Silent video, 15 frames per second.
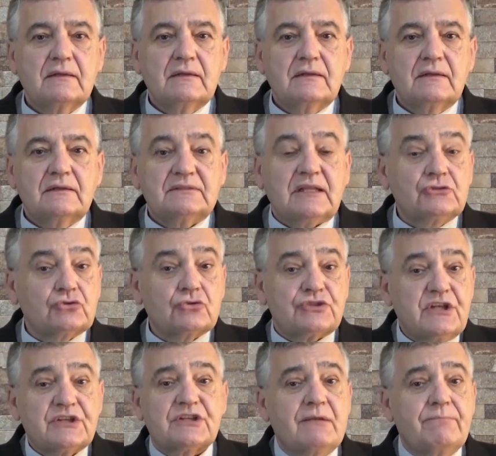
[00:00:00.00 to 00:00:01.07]
and whether
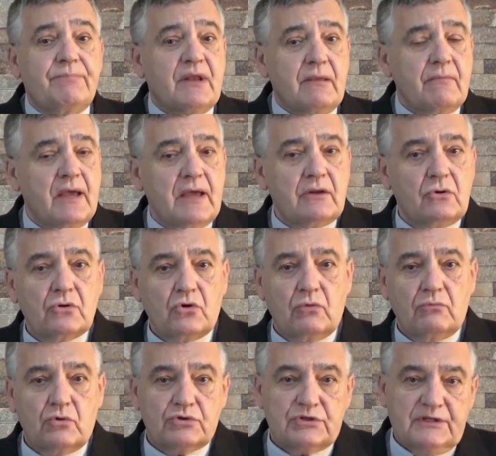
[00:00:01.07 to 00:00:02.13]
it comes
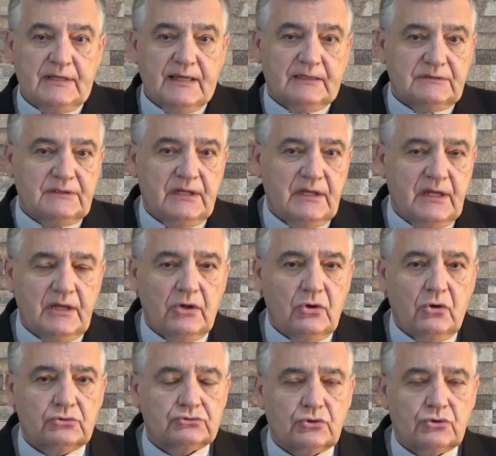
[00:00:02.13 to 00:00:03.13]
healthy or sick.